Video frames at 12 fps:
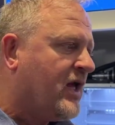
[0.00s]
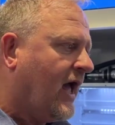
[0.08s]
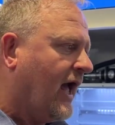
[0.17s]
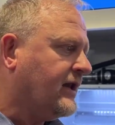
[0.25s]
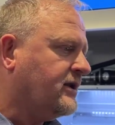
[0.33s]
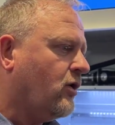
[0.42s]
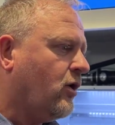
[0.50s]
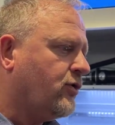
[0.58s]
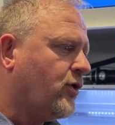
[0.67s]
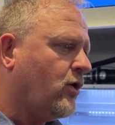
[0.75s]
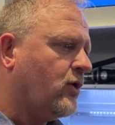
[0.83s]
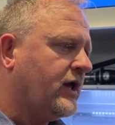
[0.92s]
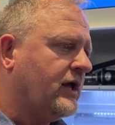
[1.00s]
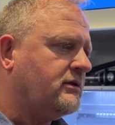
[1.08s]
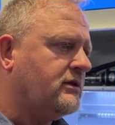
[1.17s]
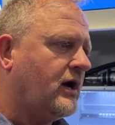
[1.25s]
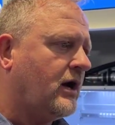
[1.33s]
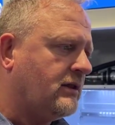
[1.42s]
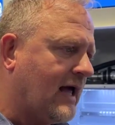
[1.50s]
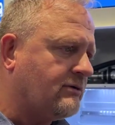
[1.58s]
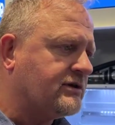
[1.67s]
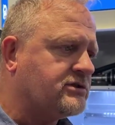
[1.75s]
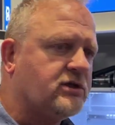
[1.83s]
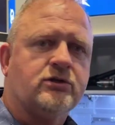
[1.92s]
And although it allowed
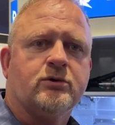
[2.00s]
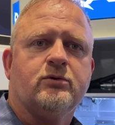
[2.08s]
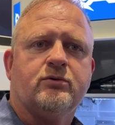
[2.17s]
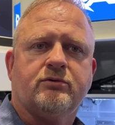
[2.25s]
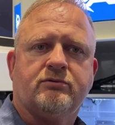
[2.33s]
us to do